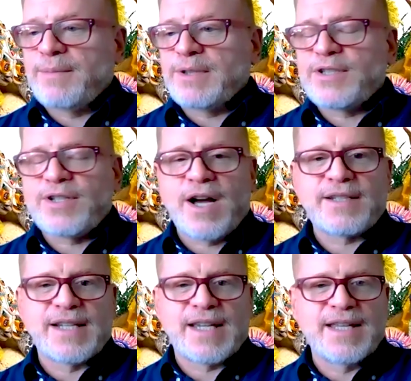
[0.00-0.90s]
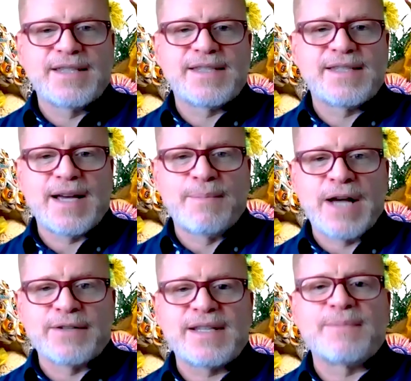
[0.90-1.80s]
able to talk to kids
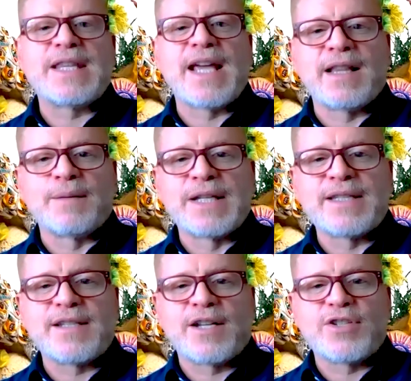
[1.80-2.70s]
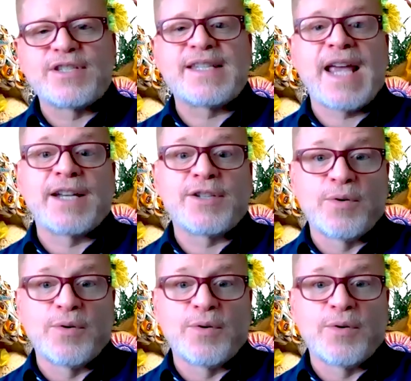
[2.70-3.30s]
about some of the elements, such as sand